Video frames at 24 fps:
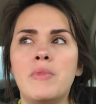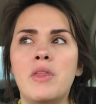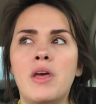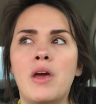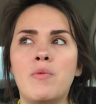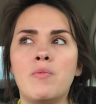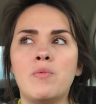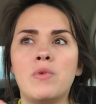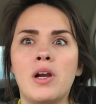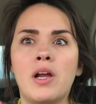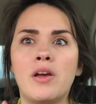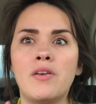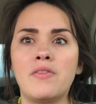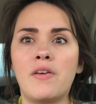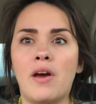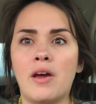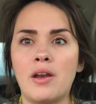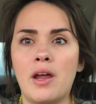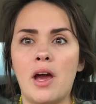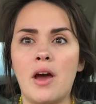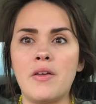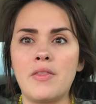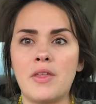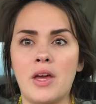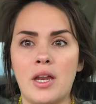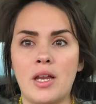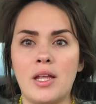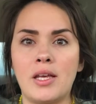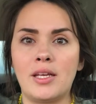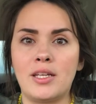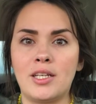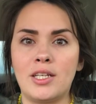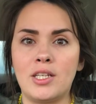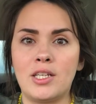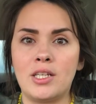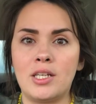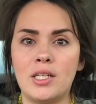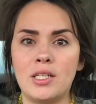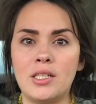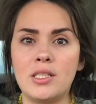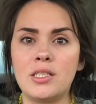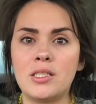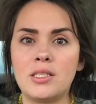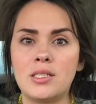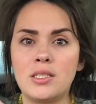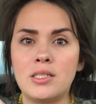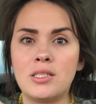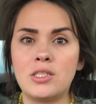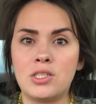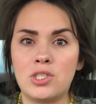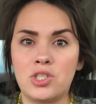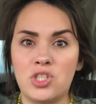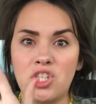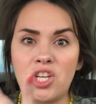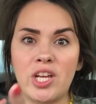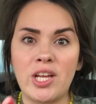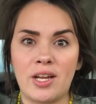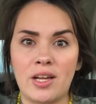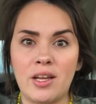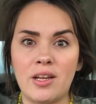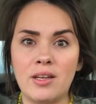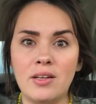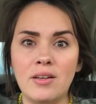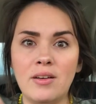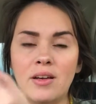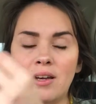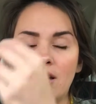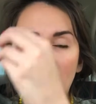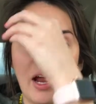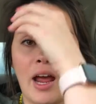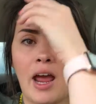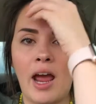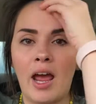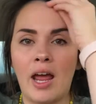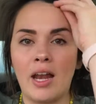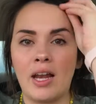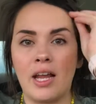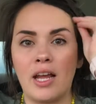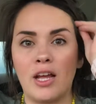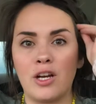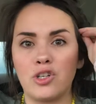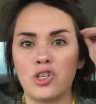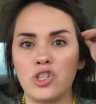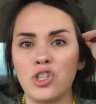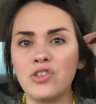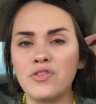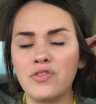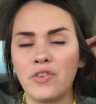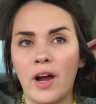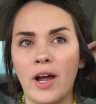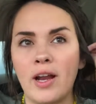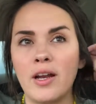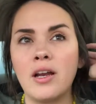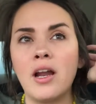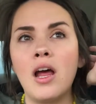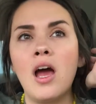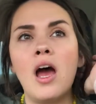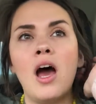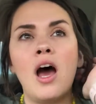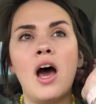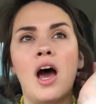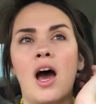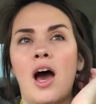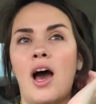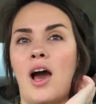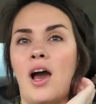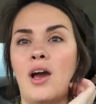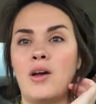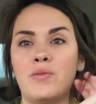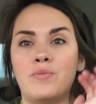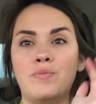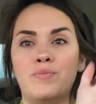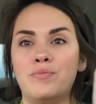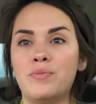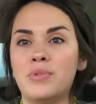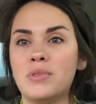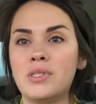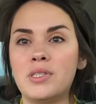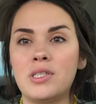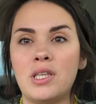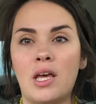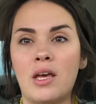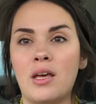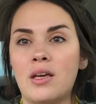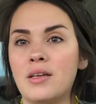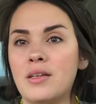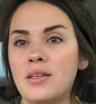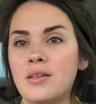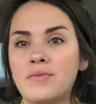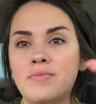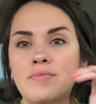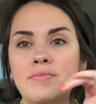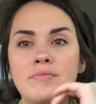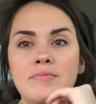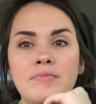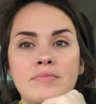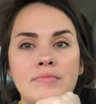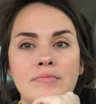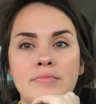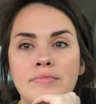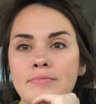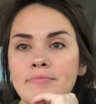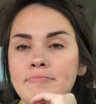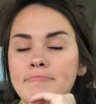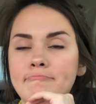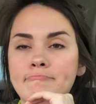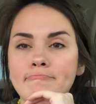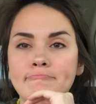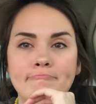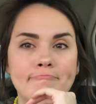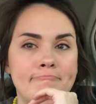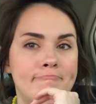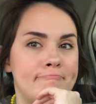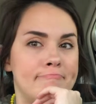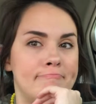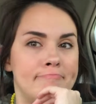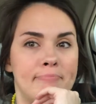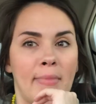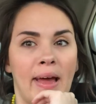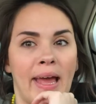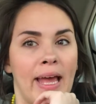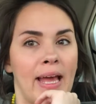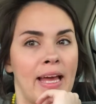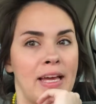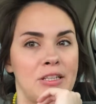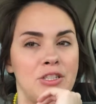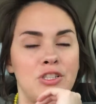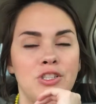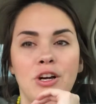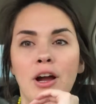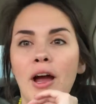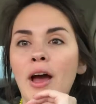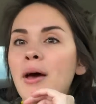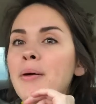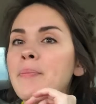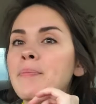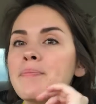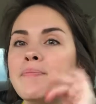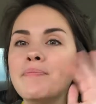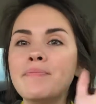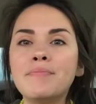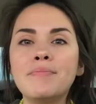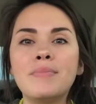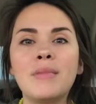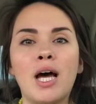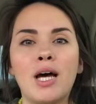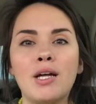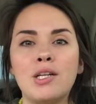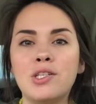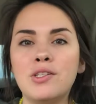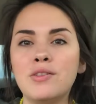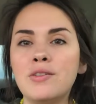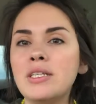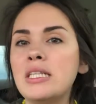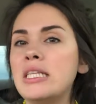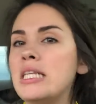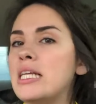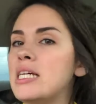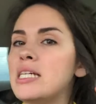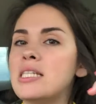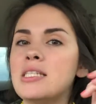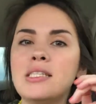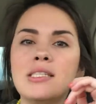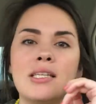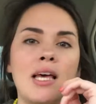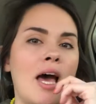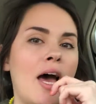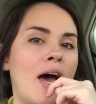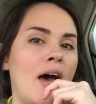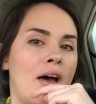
then when I found out that he cheated and he had a girlfriend, I was like, my hands are up. Not doing this.